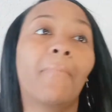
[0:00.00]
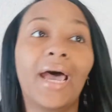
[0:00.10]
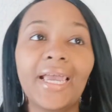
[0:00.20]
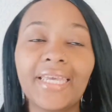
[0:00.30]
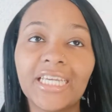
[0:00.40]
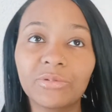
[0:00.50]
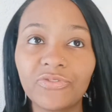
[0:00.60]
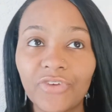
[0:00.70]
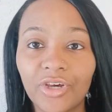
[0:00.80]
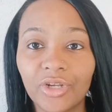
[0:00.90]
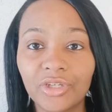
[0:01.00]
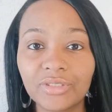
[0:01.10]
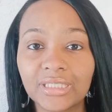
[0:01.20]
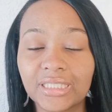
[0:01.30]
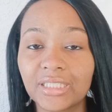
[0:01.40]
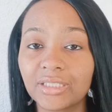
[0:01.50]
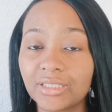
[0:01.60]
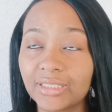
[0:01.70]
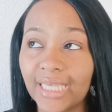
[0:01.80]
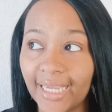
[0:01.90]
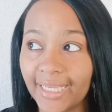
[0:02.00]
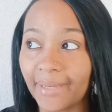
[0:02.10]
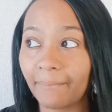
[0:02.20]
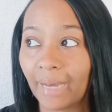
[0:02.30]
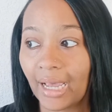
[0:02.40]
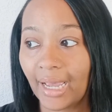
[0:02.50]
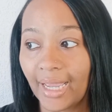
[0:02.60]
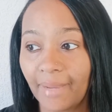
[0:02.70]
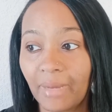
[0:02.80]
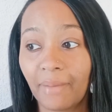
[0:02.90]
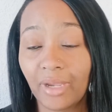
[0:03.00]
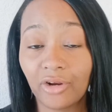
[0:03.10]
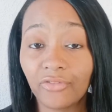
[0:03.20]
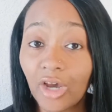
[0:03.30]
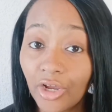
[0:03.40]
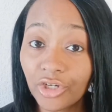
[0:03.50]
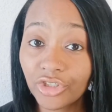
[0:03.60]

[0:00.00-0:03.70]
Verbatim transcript: My engagement photos is getting taken by my maid of honor.